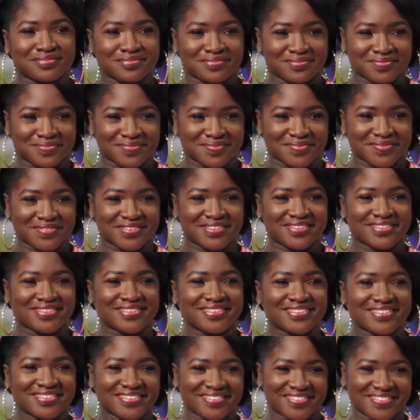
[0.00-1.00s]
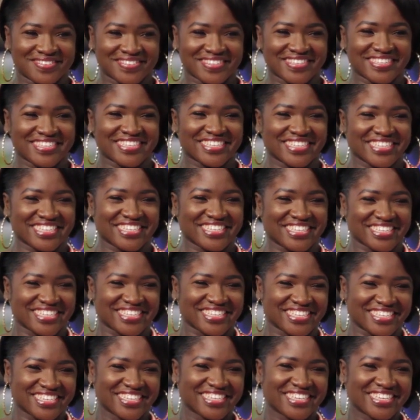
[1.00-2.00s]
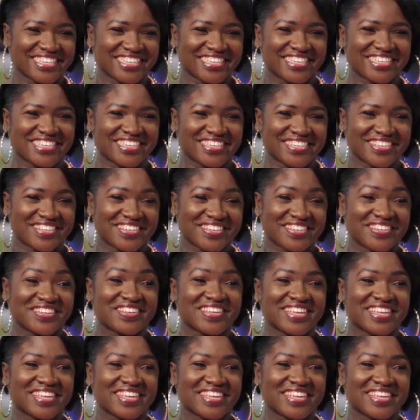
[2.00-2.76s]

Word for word: he wasn't even he wasn't even meant to be a